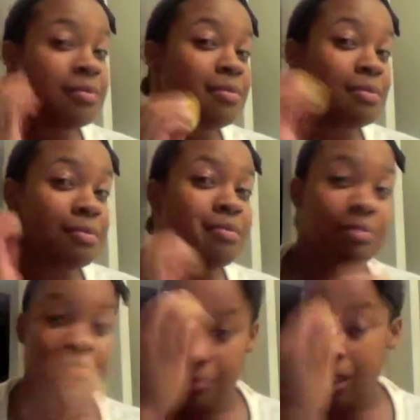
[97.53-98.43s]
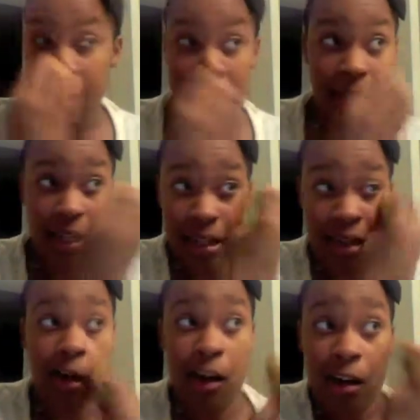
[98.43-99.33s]
complicated at all.
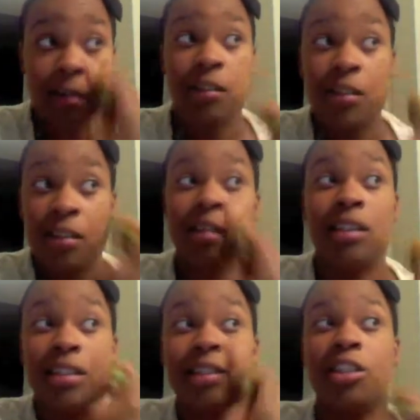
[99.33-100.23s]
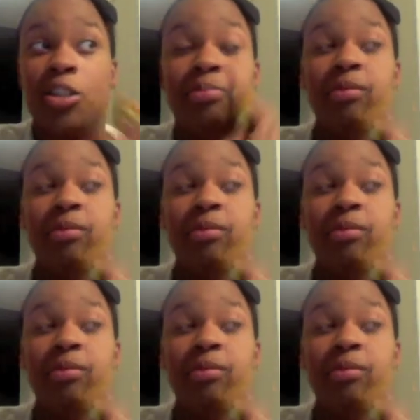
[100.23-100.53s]
As long as you blend it